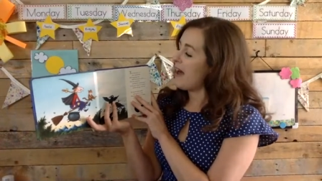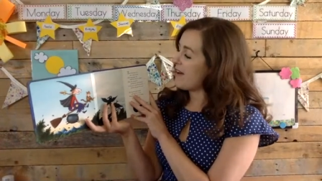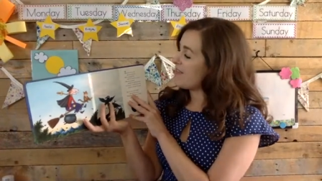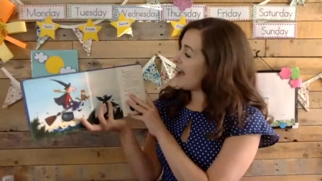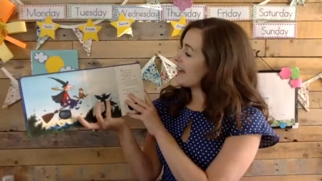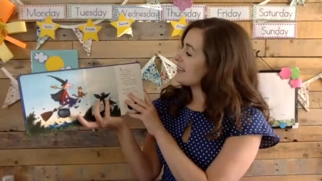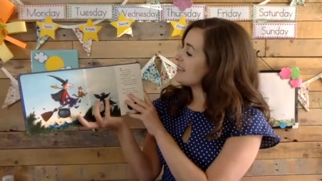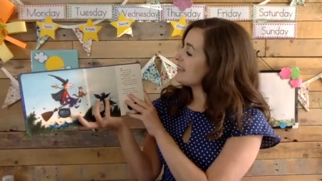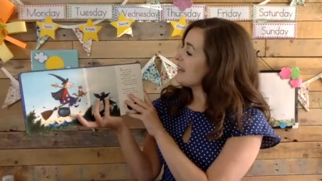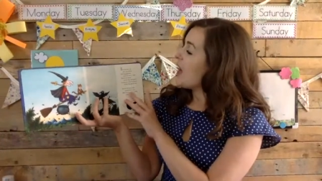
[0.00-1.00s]
Perfect.
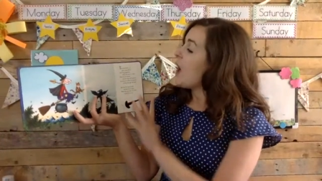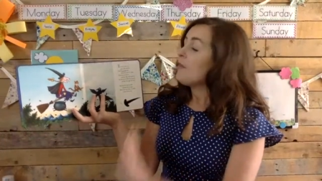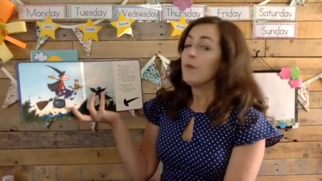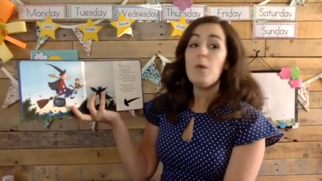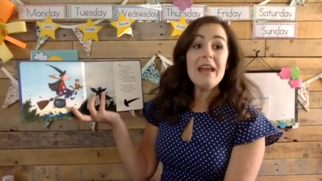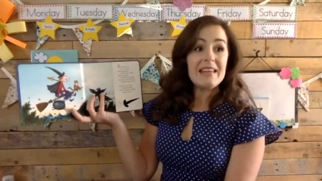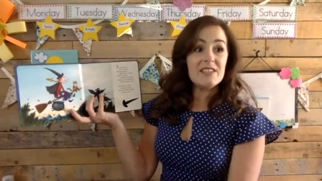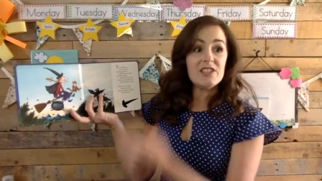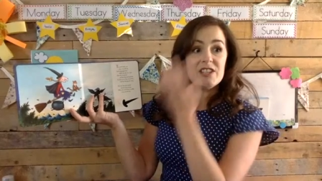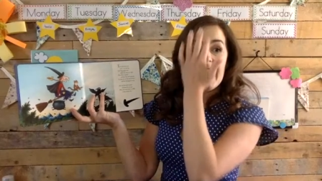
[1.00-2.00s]
The
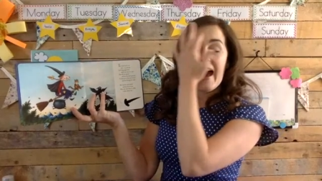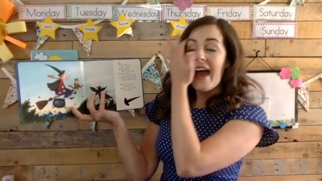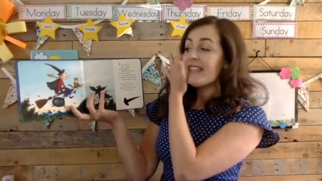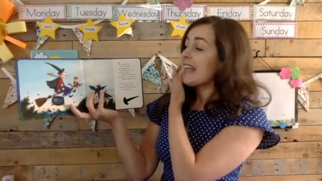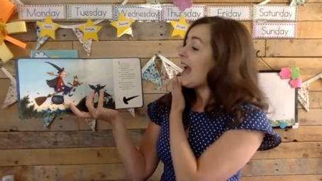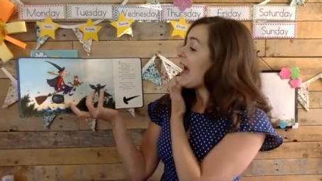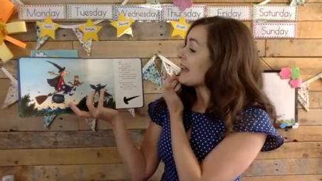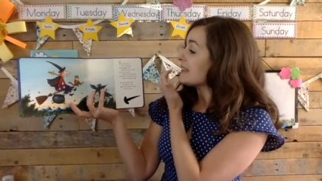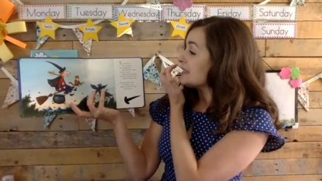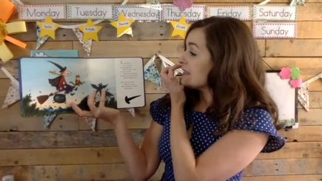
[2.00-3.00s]
witch had a
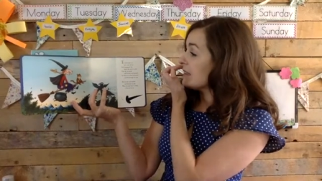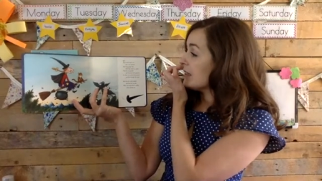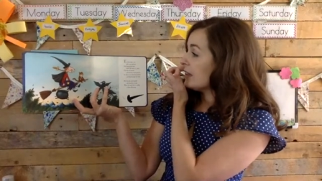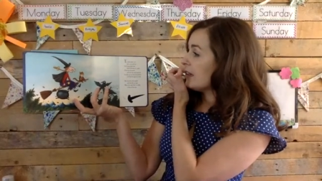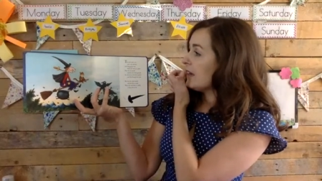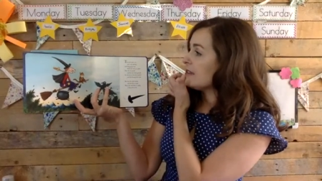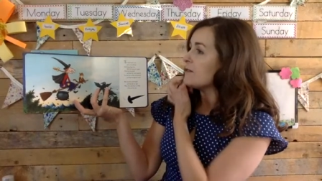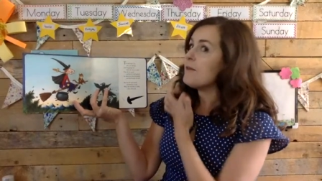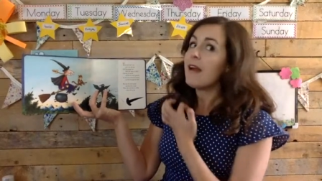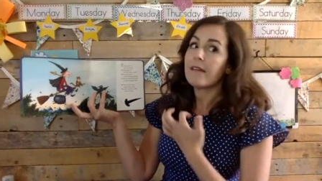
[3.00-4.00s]
cat and
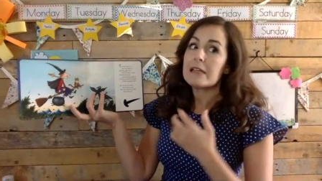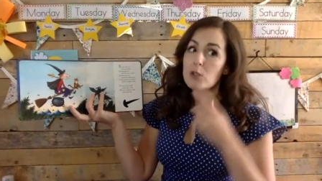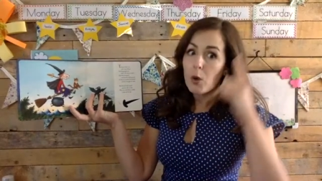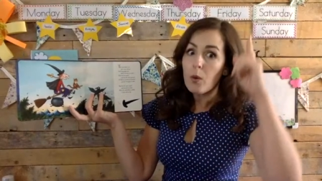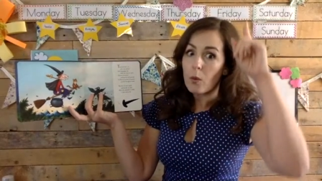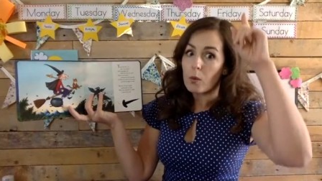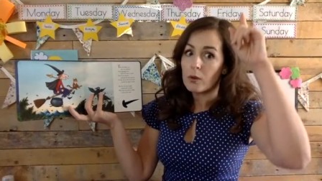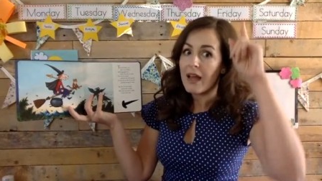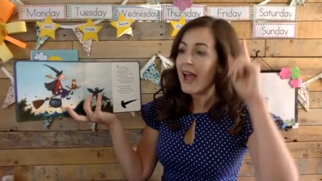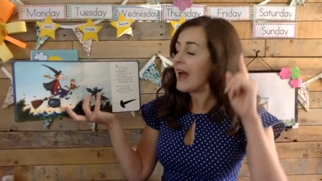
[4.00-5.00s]
a very tall
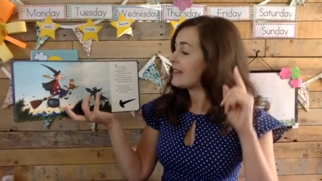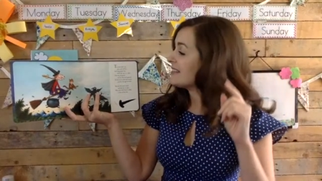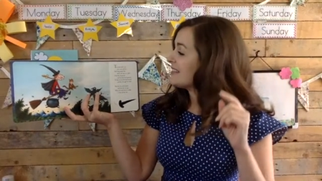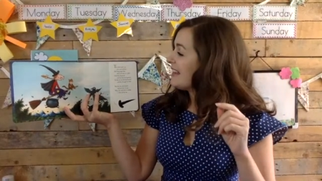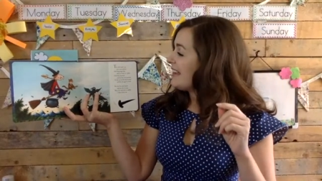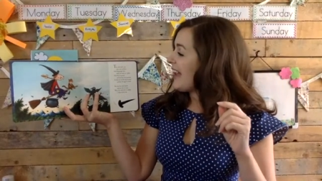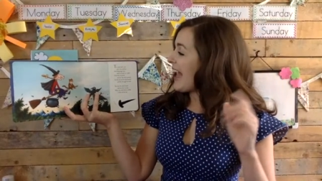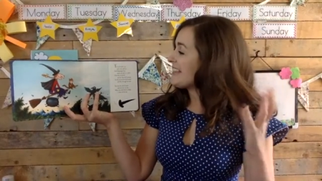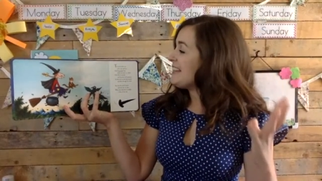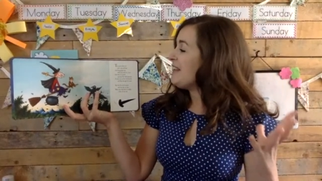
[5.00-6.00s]
hat
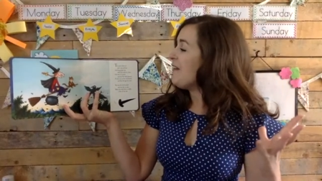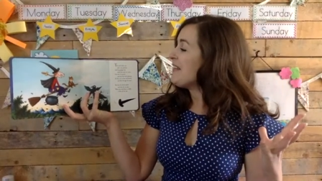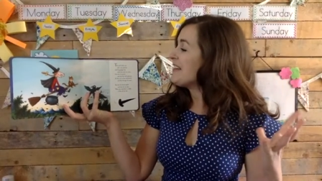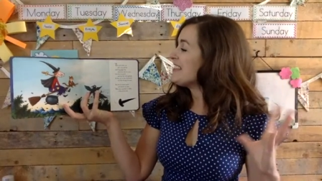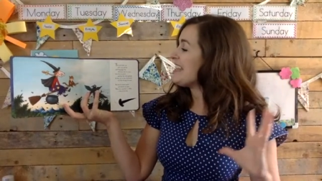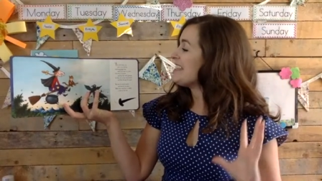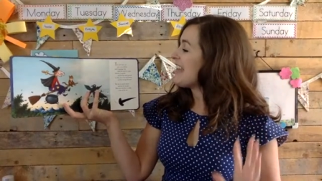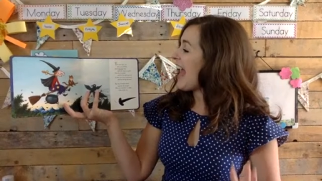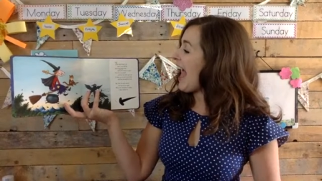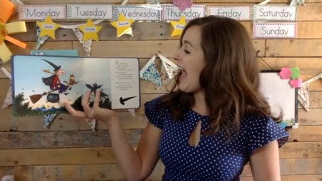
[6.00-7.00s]
and long
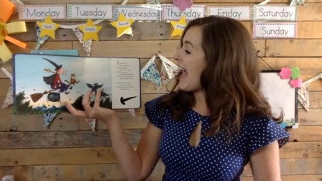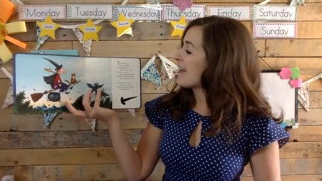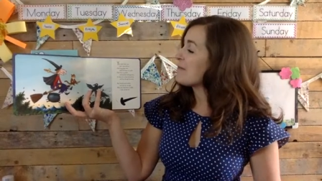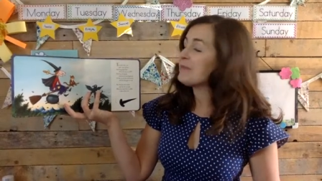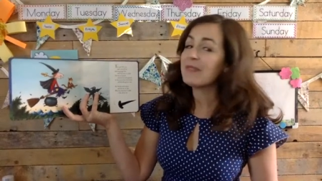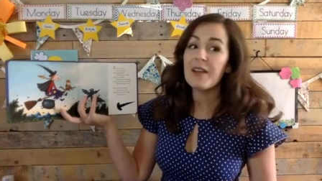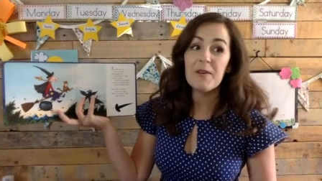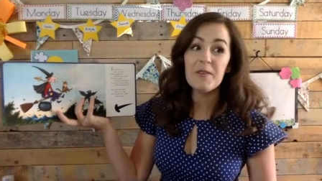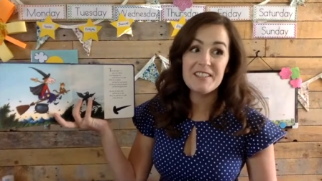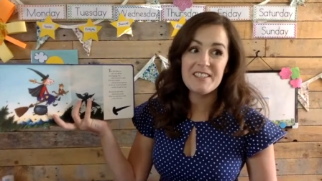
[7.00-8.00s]
ginger hair,
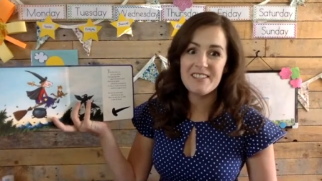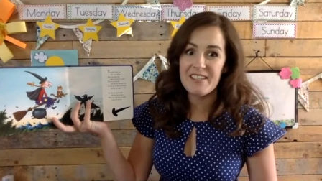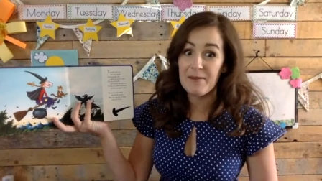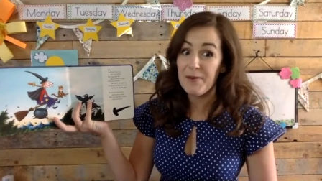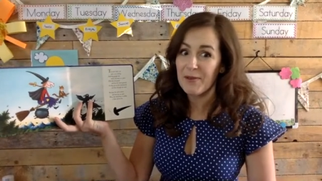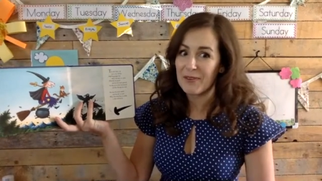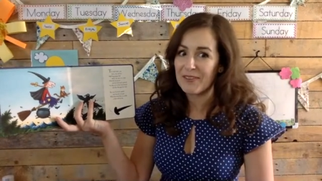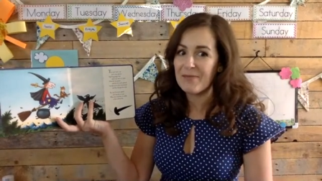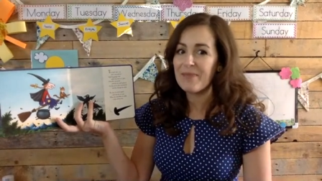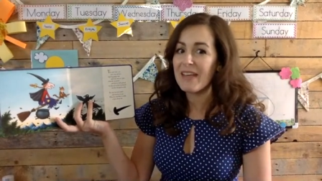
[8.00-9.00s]
which she
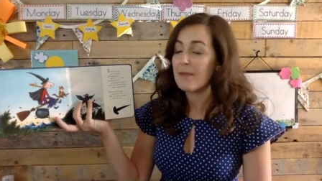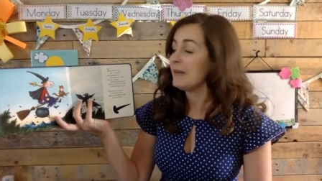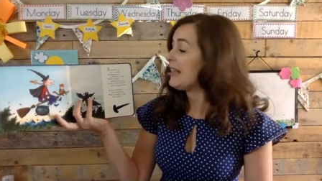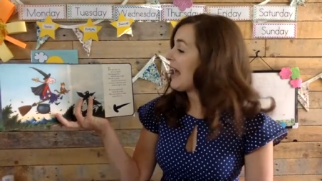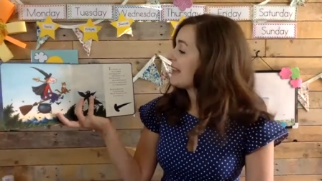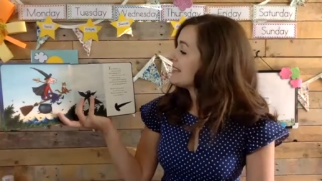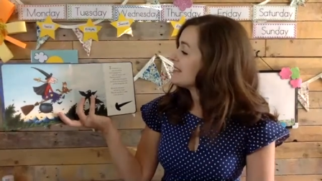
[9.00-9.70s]
wore in a plait.